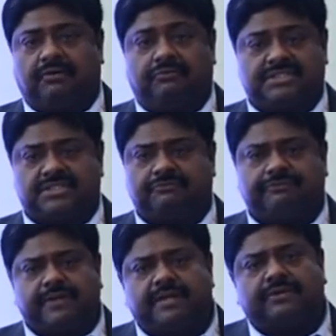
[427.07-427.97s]
which is a
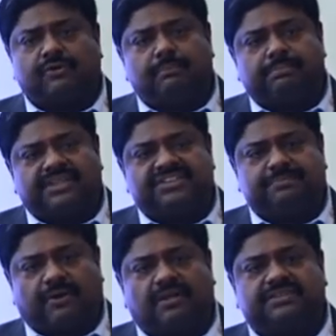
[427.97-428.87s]
fairly complex
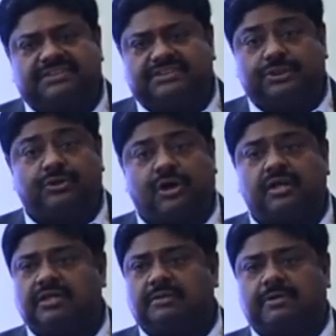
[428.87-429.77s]
process. You're
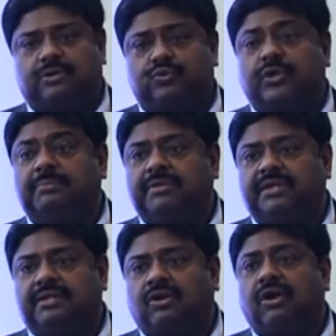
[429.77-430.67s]
talking about $20
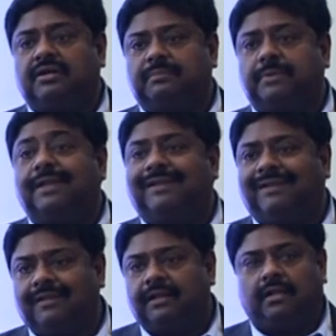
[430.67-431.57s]
million bill